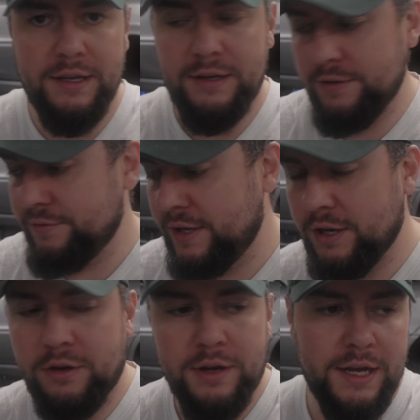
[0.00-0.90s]
in this
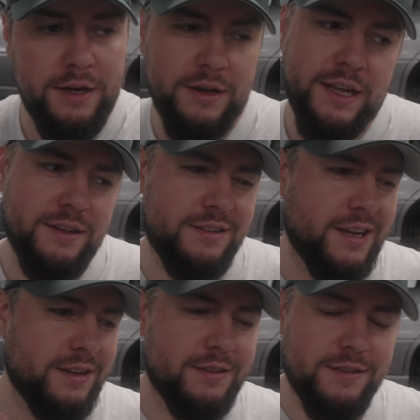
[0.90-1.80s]
video, and then
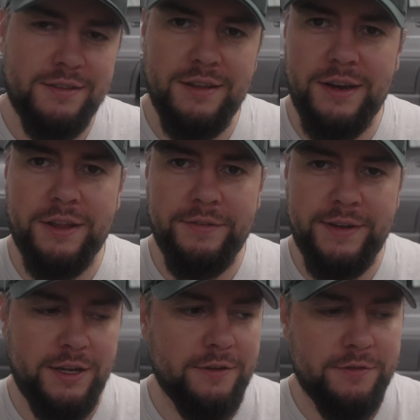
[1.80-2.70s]
take another
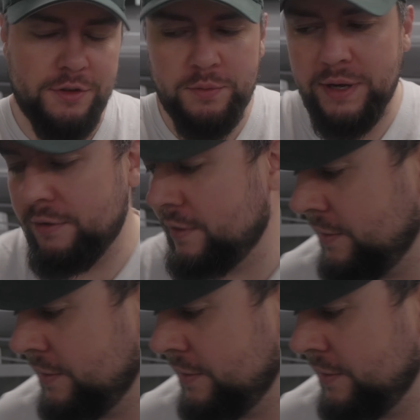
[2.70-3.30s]
video for the rear.